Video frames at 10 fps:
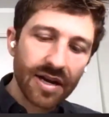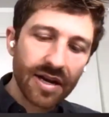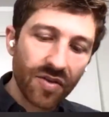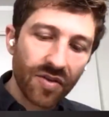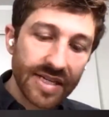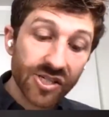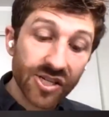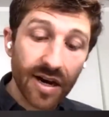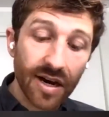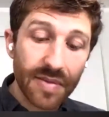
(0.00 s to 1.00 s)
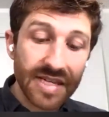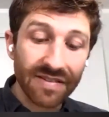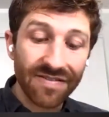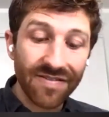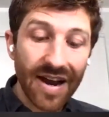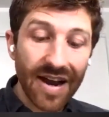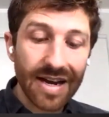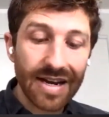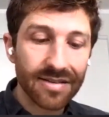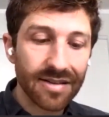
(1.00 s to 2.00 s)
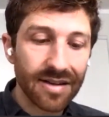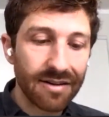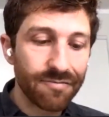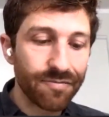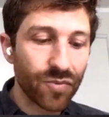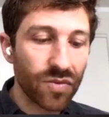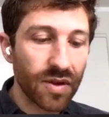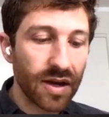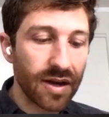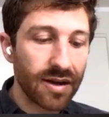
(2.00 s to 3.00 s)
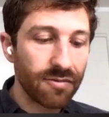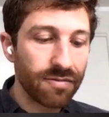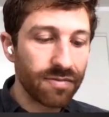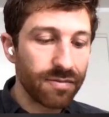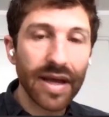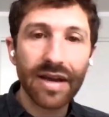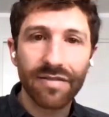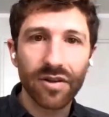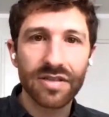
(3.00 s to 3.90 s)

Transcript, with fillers: you know the attention economy is a finite um, uh, playing field.